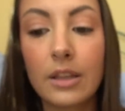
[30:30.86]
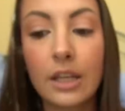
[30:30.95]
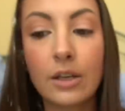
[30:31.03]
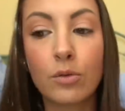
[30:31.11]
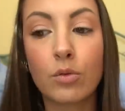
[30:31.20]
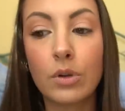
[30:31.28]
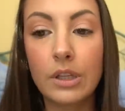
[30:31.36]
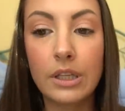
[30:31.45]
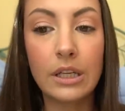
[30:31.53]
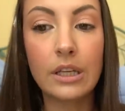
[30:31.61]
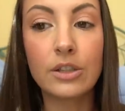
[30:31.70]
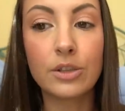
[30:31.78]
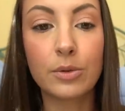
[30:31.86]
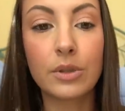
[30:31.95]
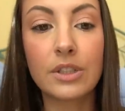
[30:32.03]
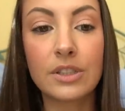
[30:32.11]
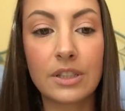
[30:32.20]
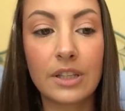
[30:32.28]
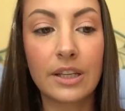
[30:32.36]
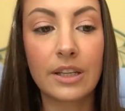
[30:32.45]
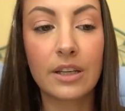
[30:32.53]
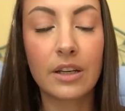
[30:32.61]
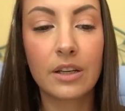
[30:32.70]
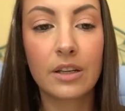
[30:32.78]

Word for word: like really into it, as in like